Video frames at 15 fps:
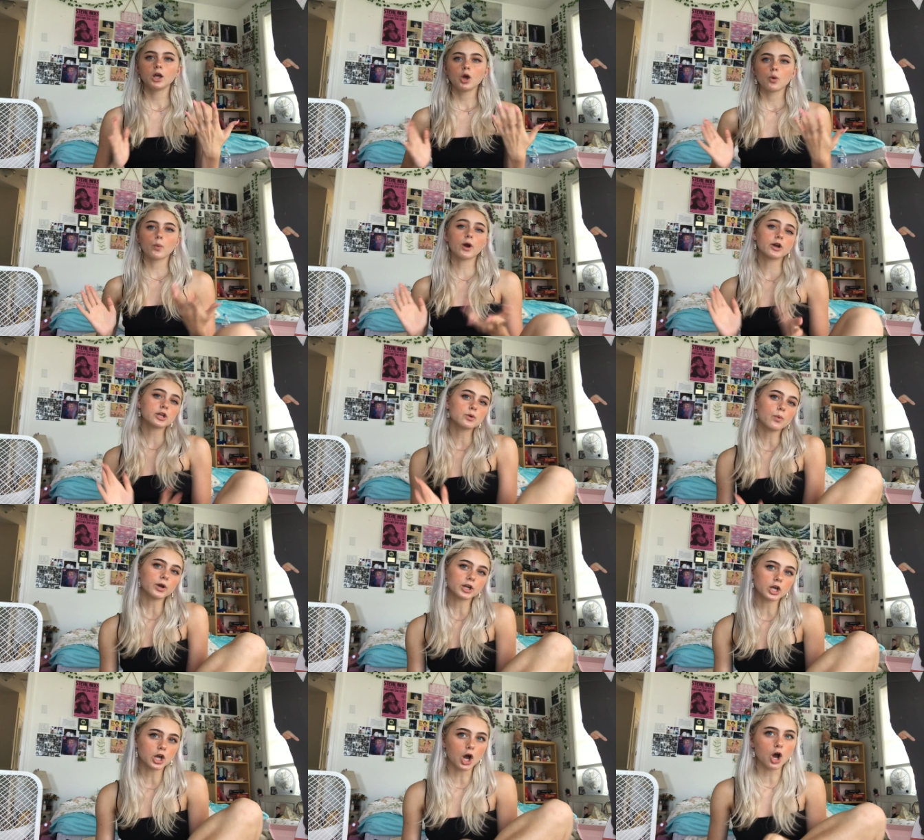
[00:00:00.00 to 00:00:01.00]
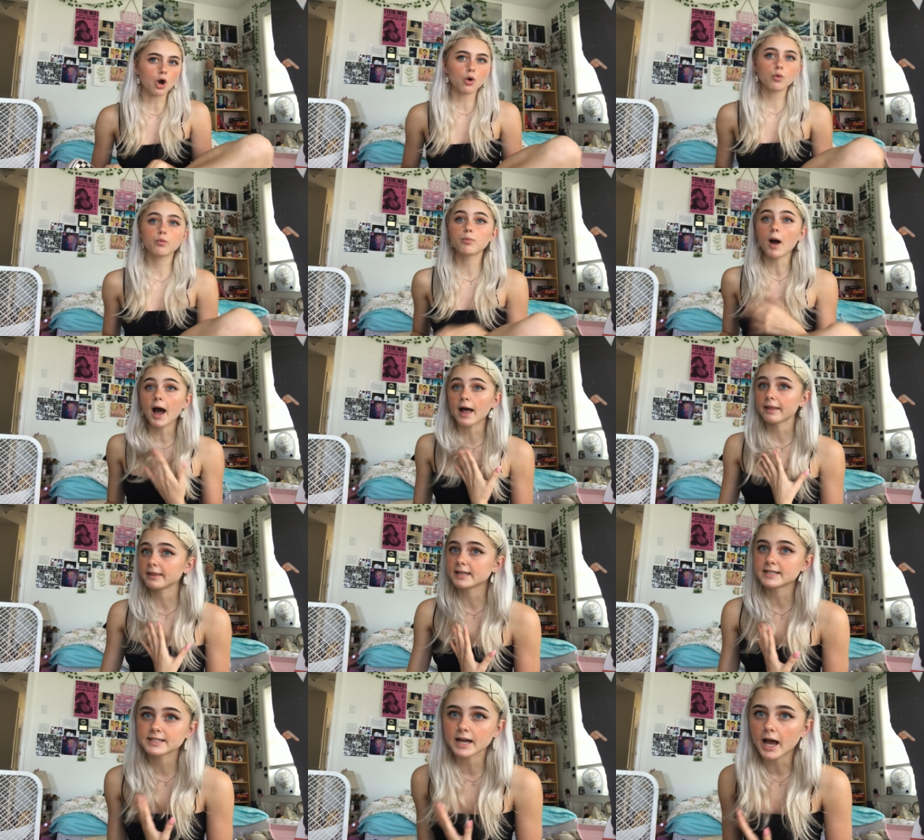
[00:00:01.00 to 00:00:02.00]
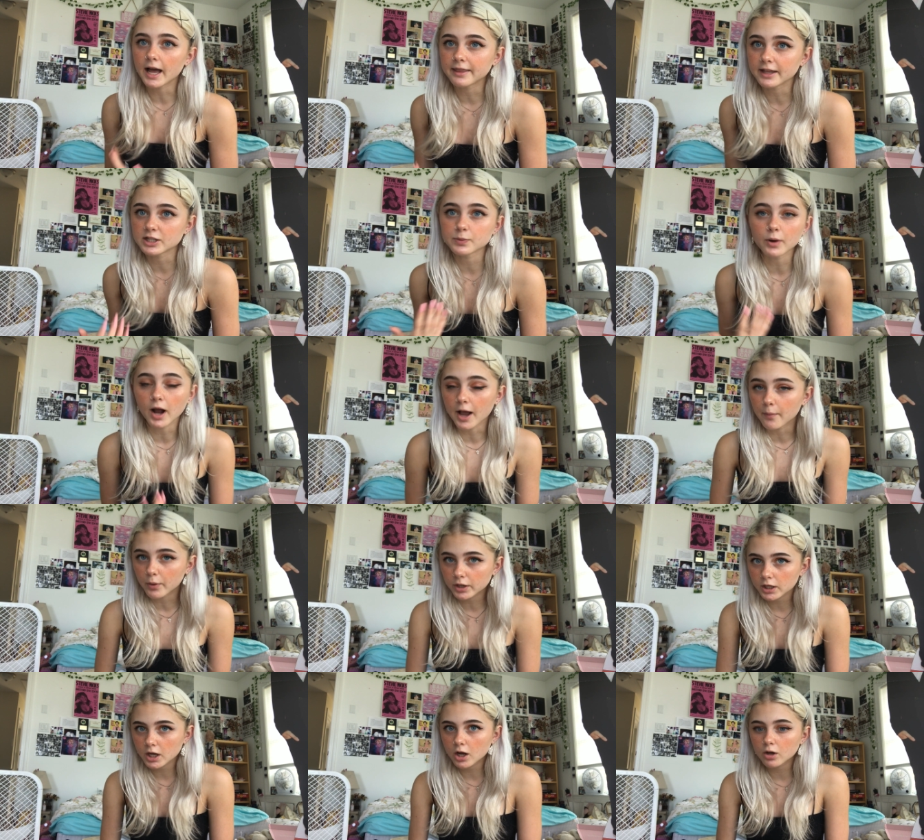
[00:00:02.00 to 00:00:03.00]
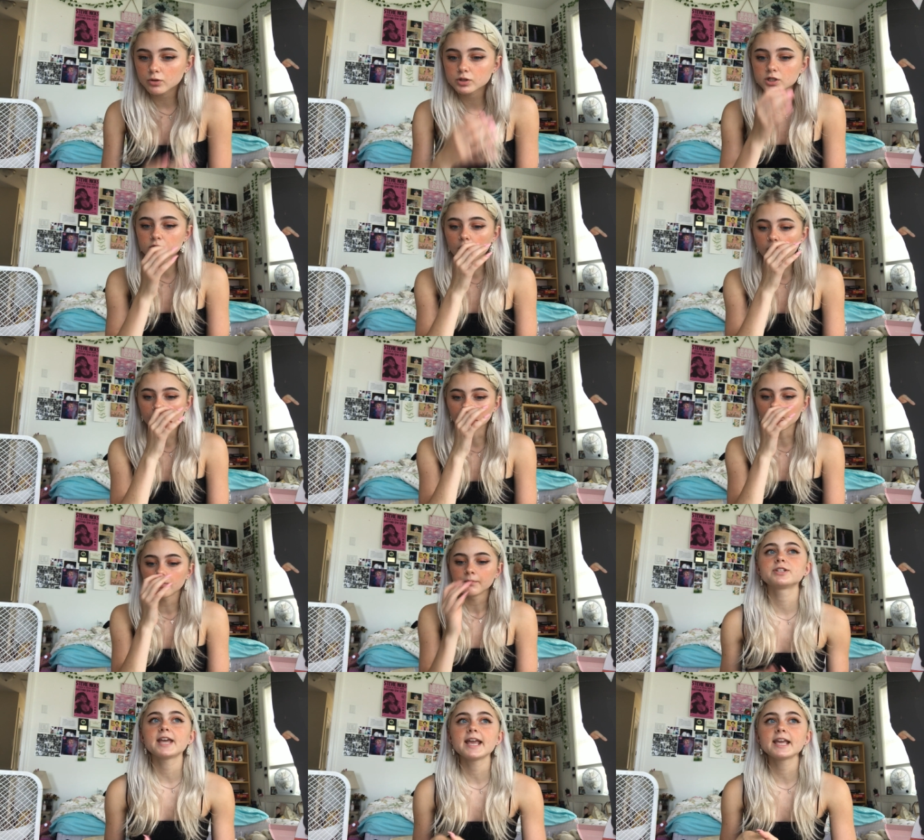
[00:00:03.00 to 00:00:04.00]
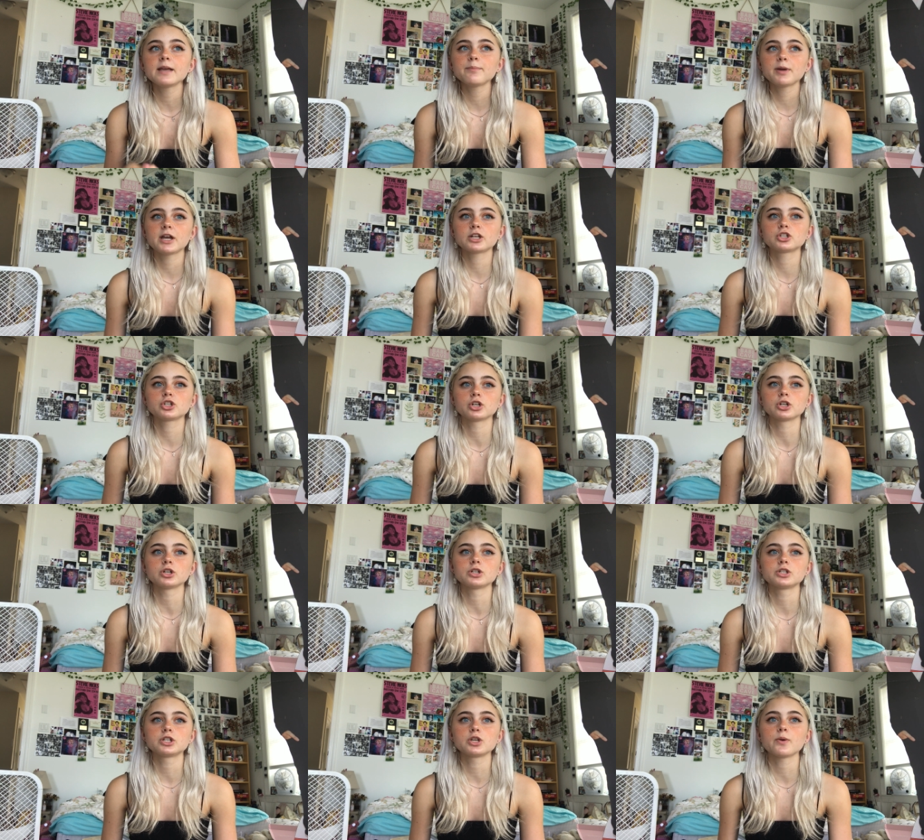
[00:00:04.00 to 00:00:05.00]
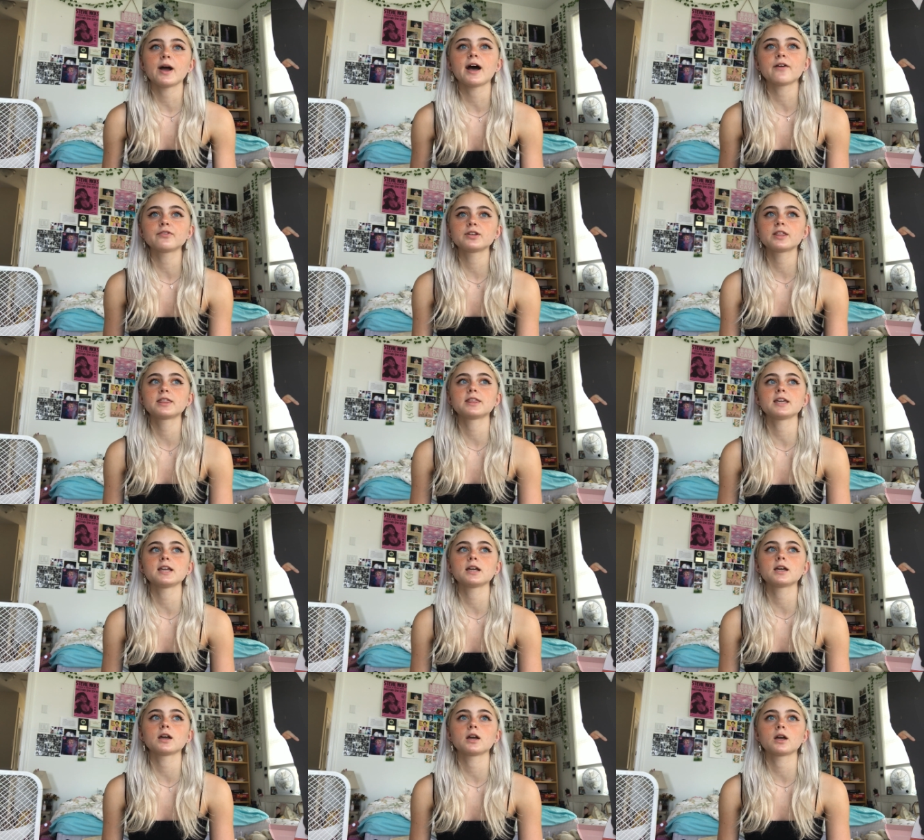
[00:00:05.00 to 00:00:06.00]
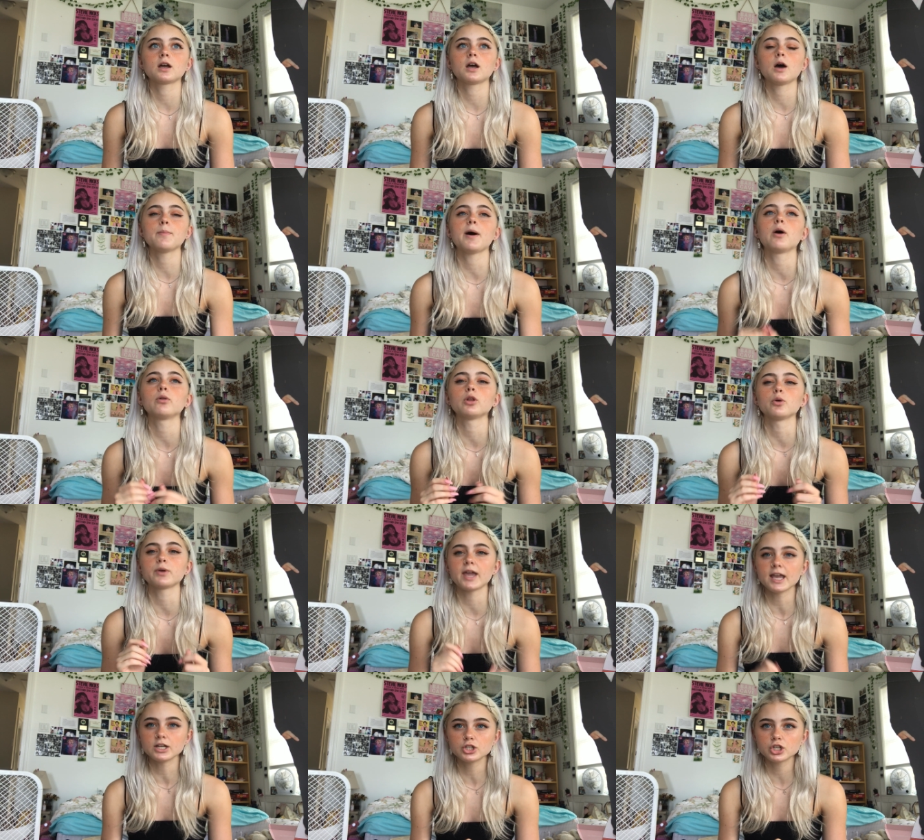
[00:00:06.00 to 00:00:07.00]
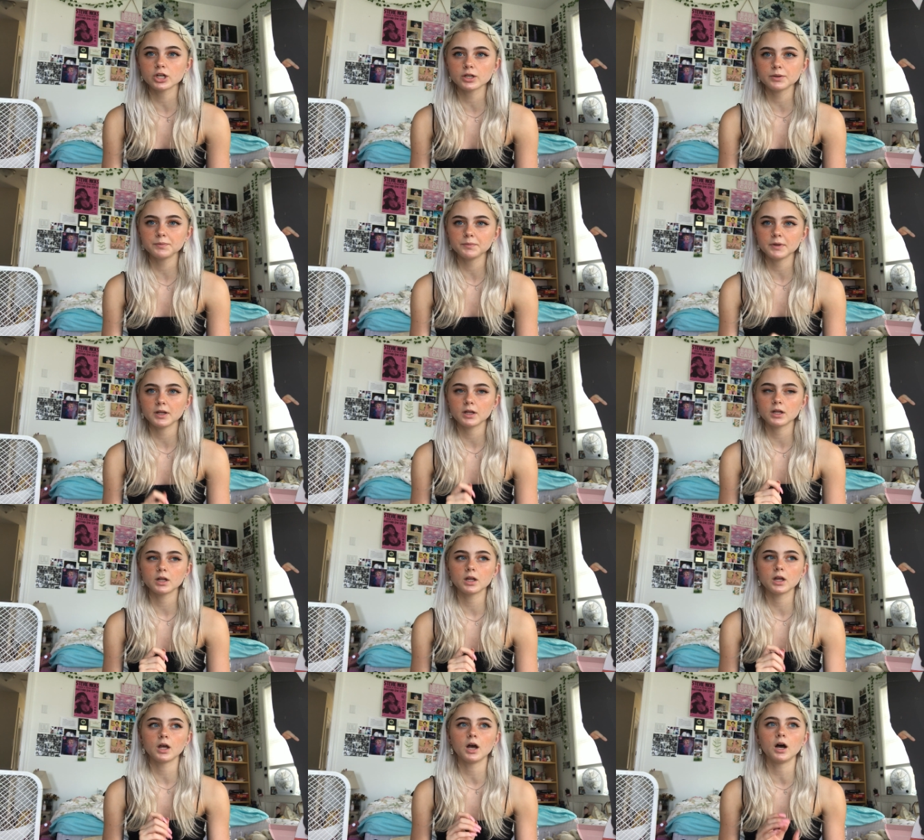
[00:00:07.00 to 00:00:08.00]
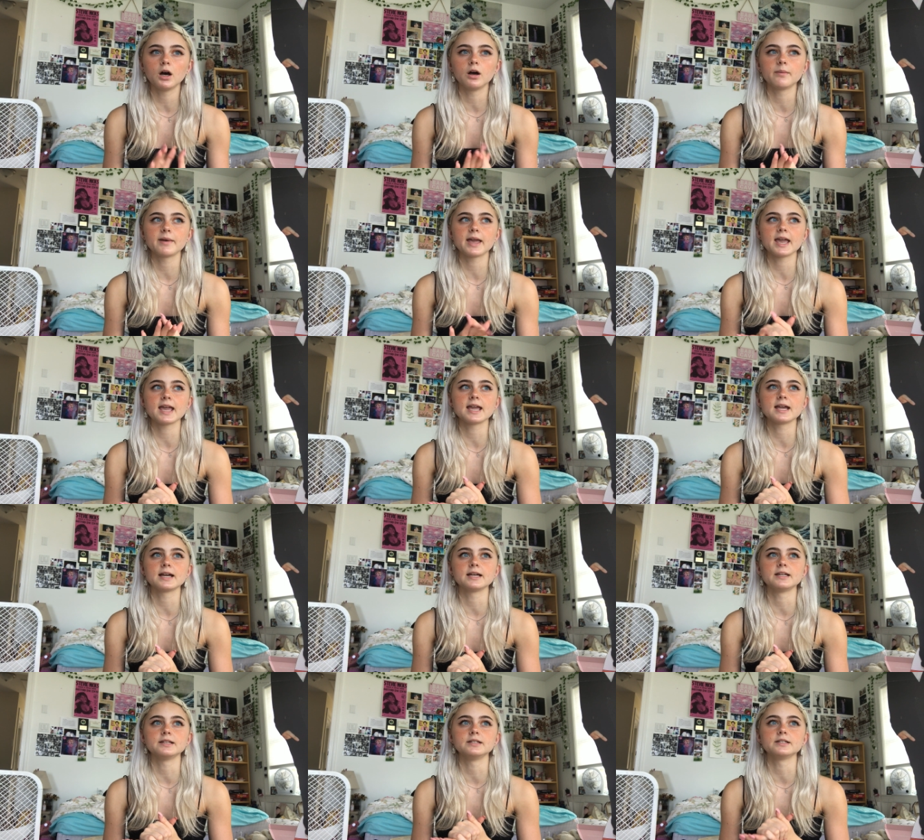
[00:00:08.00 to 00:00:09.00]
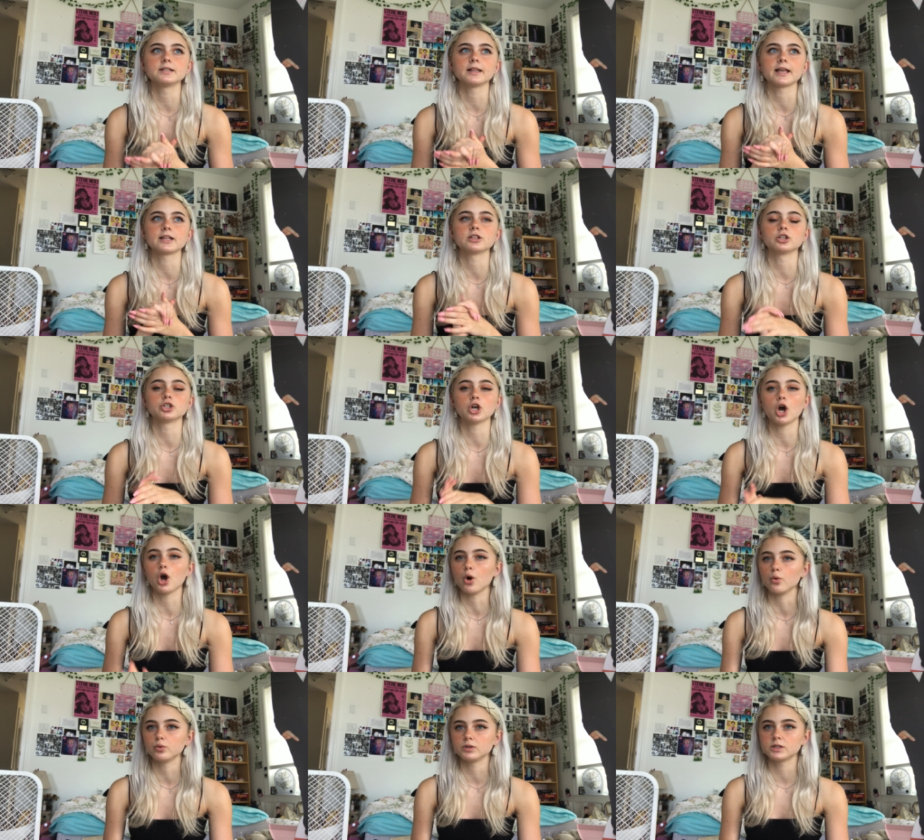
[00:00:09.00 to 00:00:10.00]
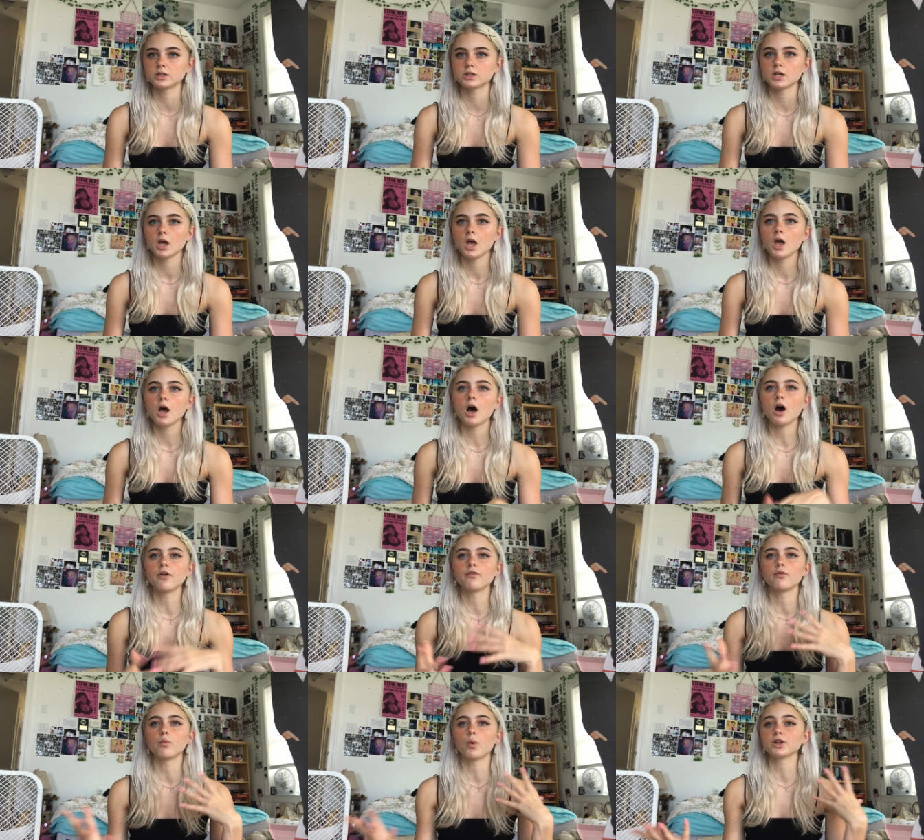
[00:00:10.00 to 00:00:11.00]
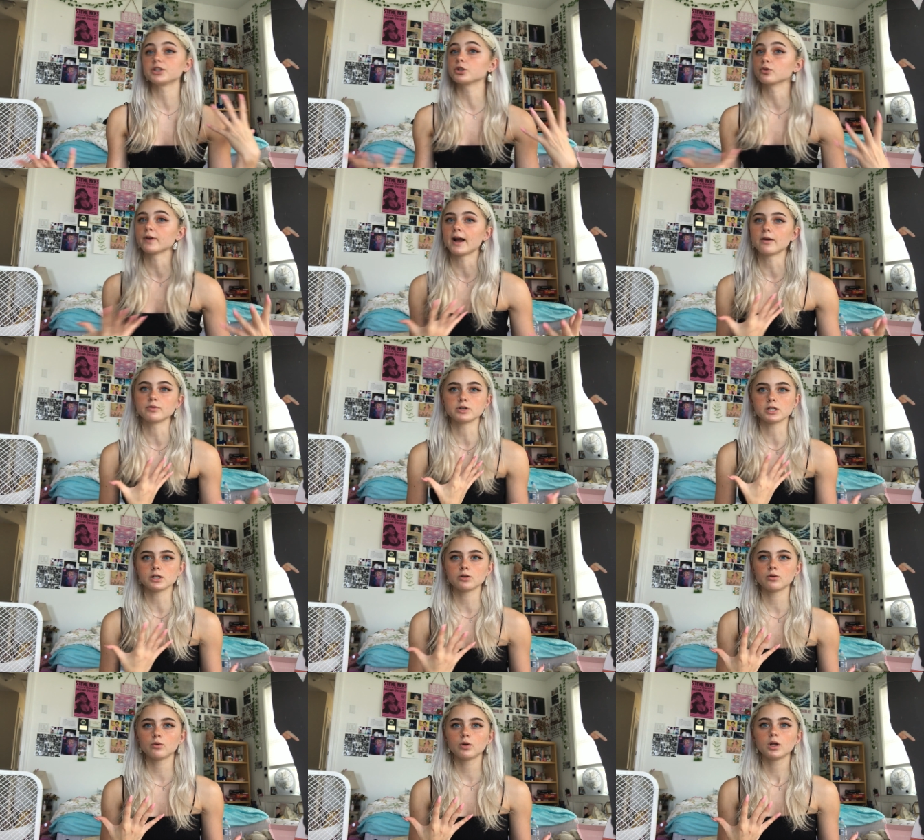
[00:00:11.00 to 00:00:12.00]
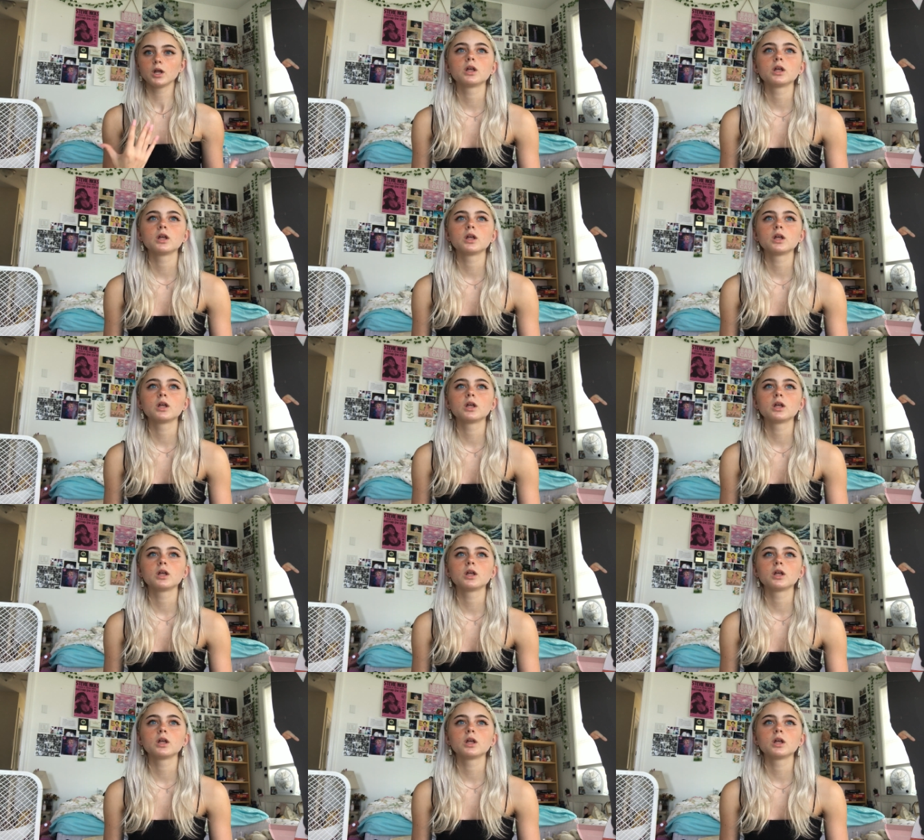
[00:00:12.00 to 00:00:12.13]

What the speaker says: where you want to go. At least that's where I want to go. So taking pictures, you have to think about location and like the tones of what's around you.